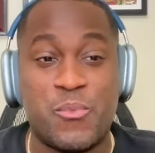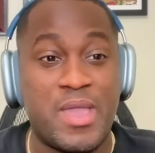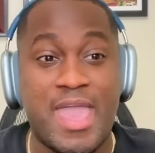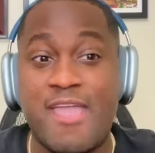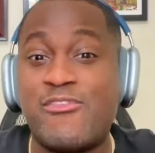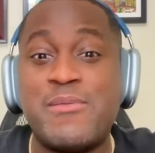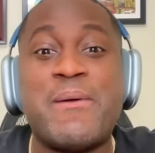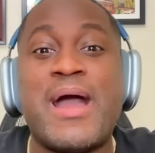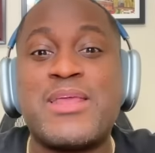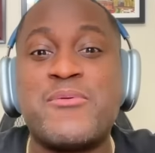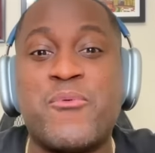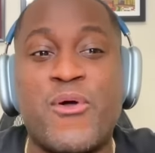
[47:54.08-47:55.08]

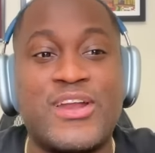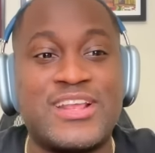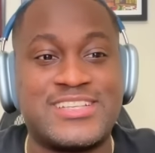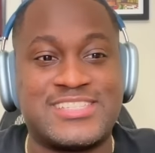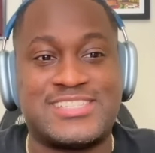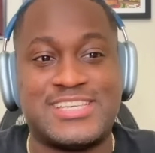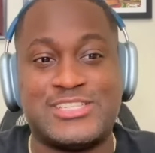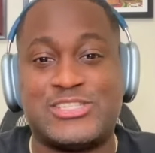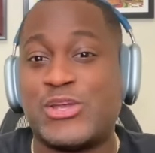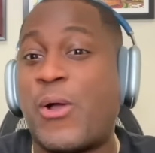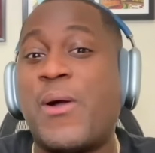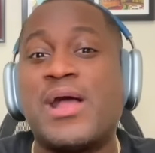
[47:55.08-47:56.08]
everybody wanting to see
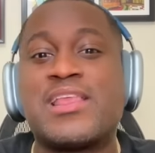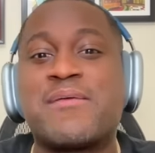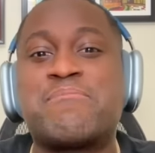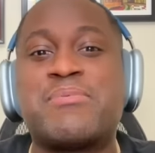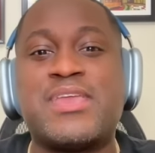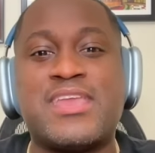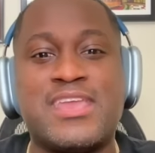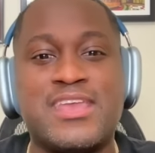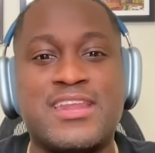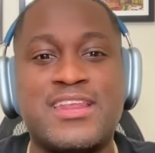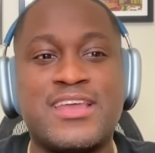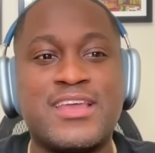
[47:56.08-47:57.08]
Joel
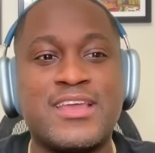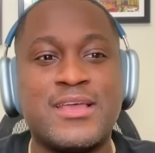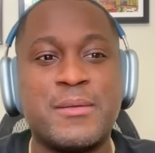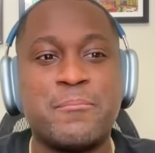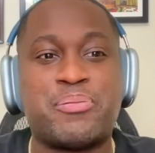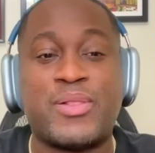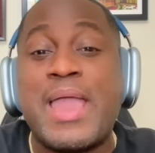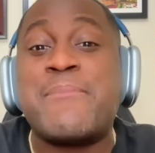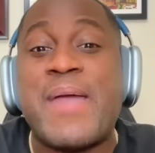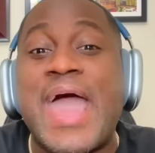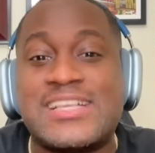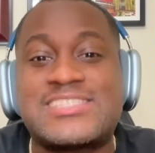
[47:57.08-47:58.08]
Embiid play
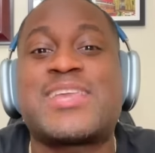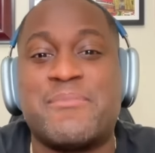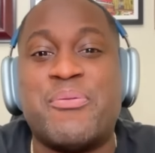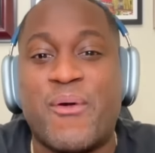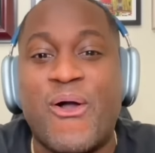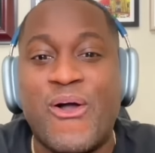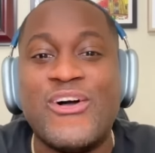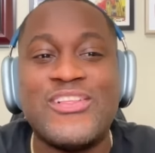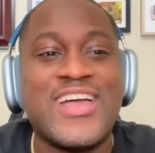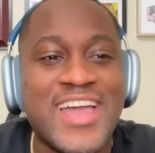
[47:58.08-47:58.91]
basketball.